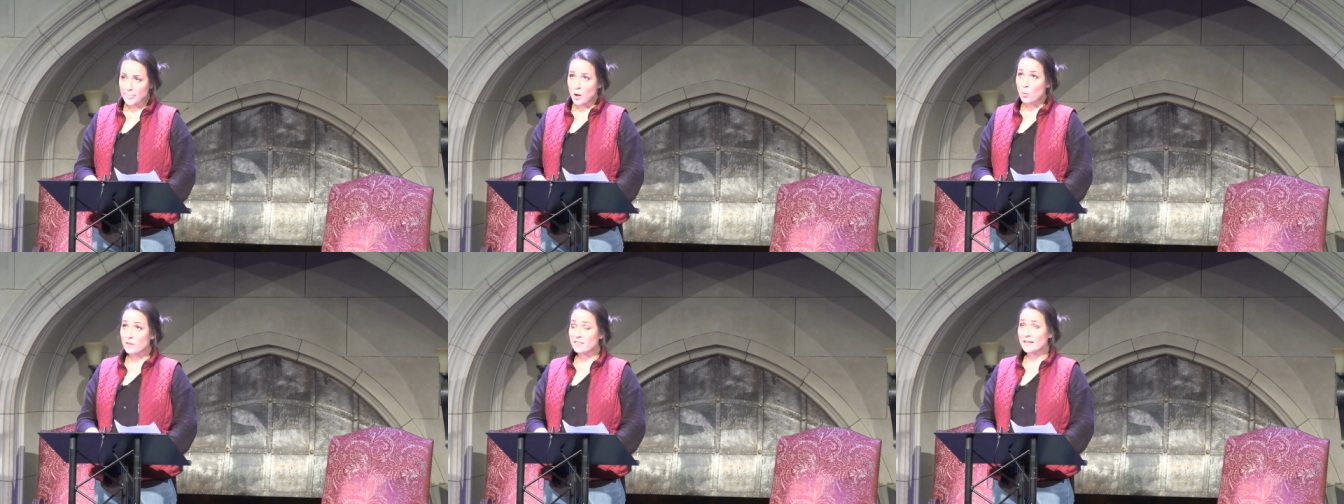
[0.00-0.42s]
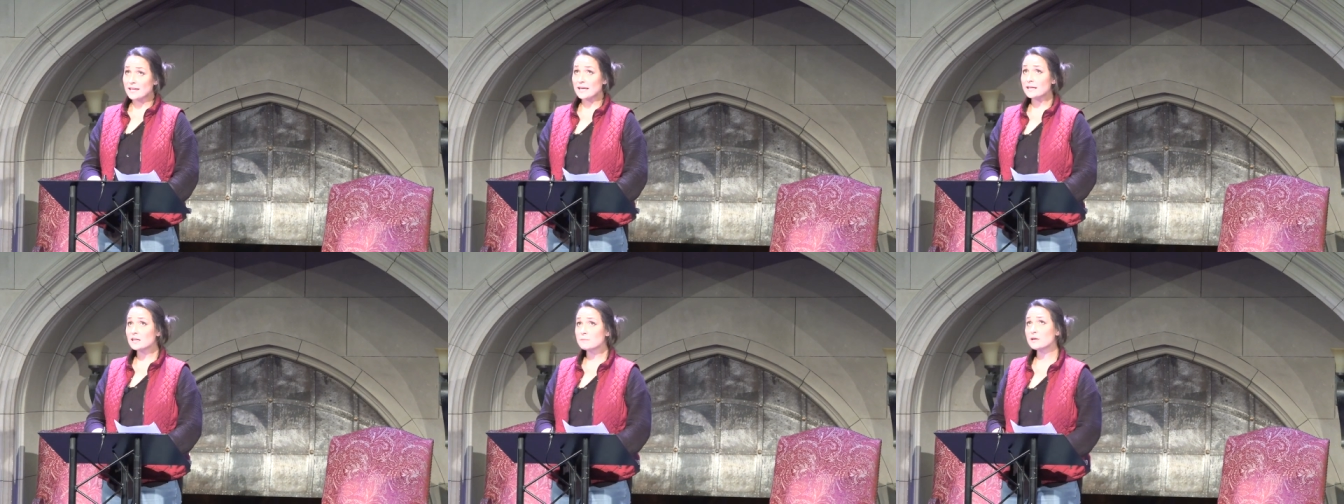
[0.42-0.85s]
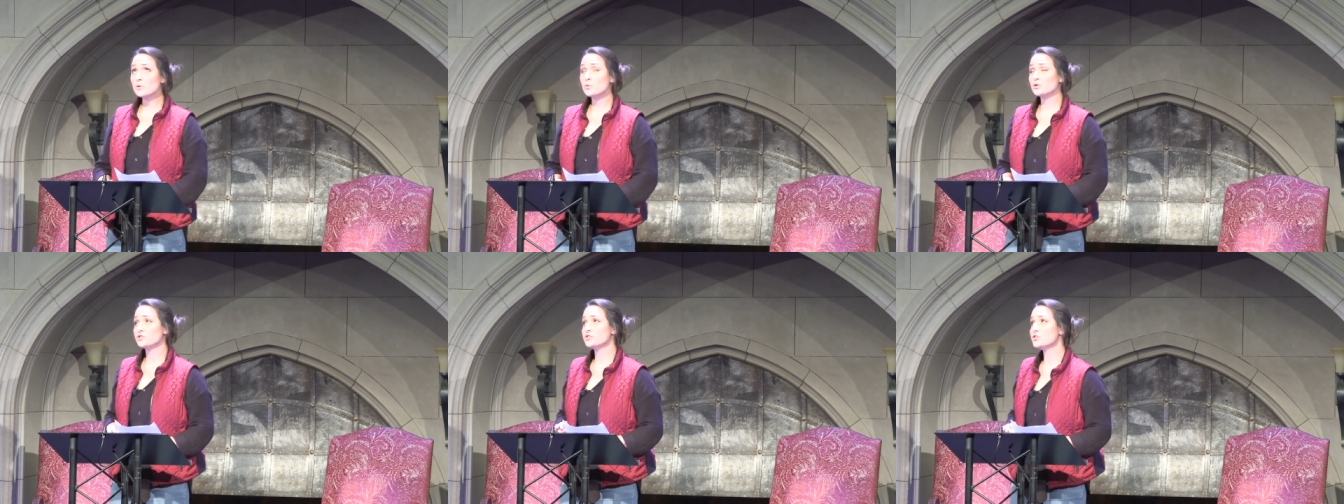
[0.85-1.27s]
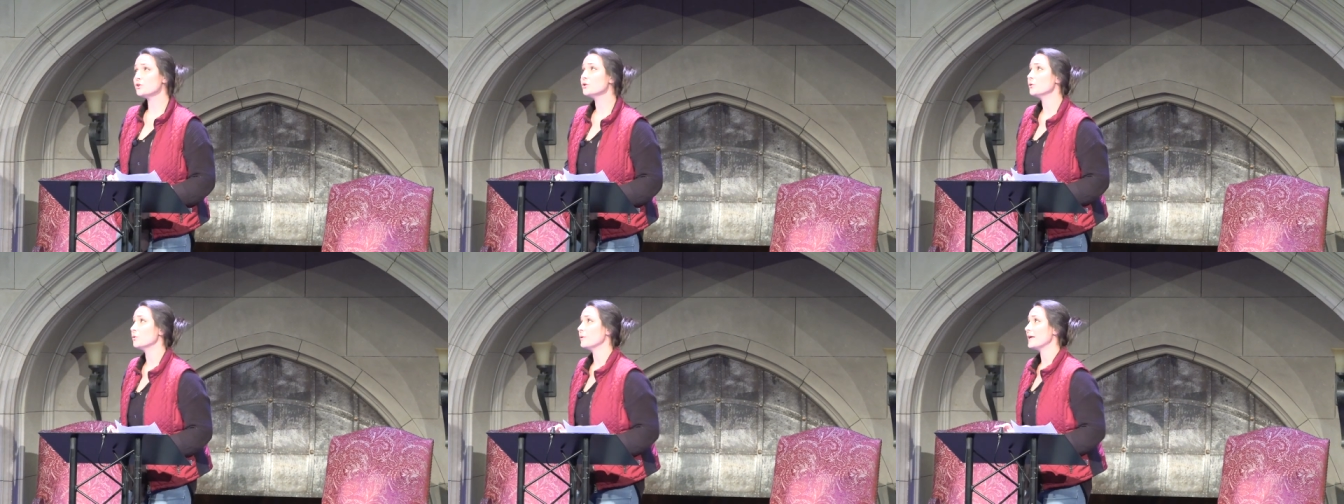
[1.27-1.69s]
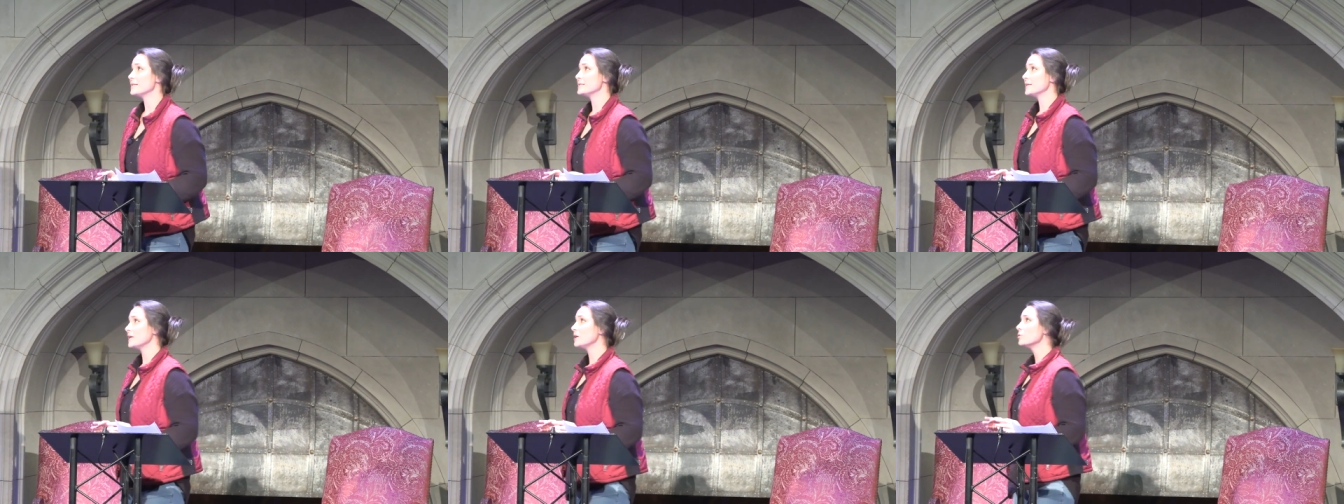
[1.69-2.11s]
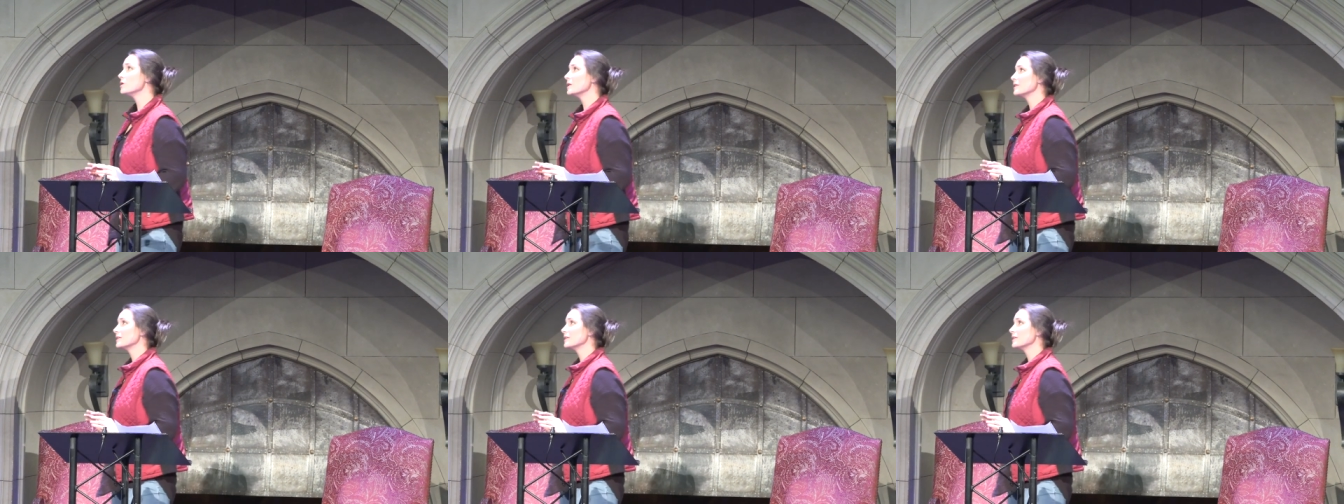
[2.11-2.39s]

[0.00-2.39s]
What the enemy will do is he will